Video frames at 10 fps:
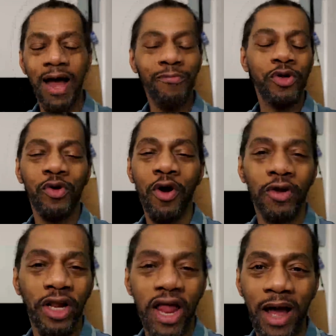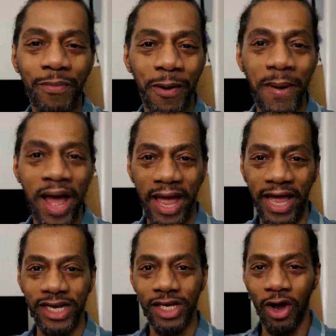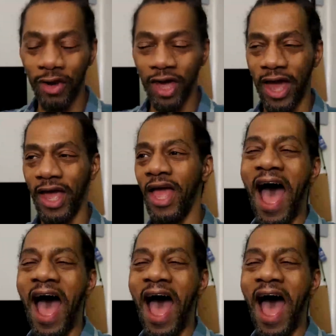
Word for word: I'm too grown to lie about my age, okay?